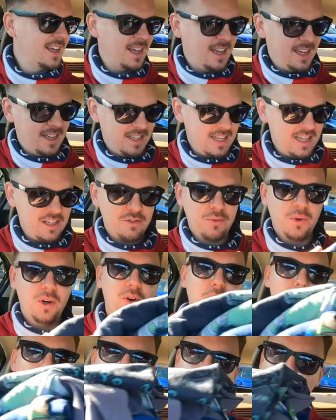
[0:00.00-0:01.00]
Uh, these were
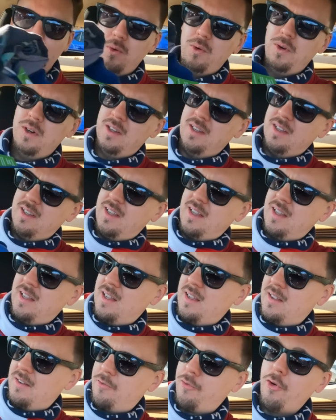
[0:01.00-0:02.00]
all
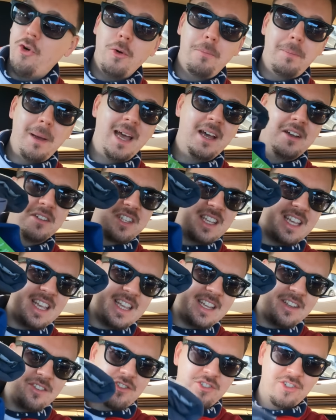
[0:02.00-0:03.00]
four pound
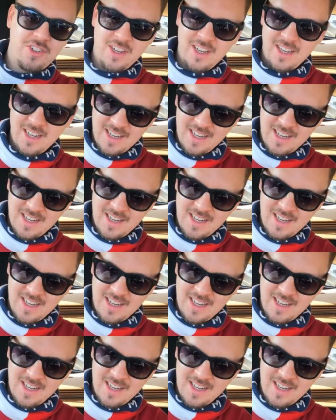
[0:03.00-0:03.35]
each,